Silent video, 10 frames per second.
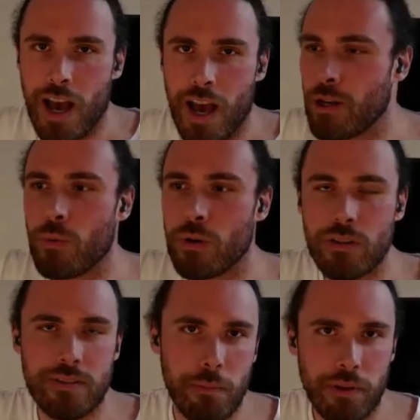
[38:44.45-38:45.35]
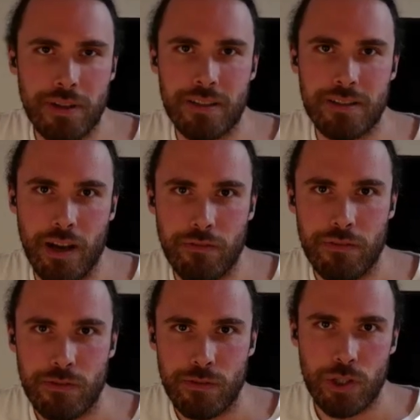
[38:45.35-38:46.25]
I don't want the template itself
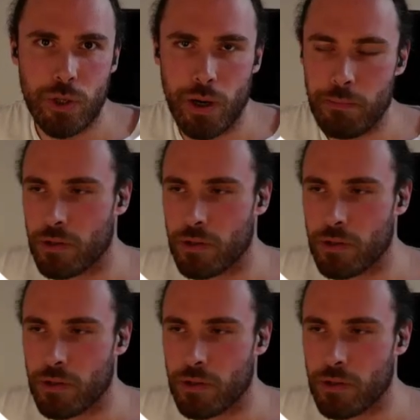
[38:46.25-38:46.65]
to show up.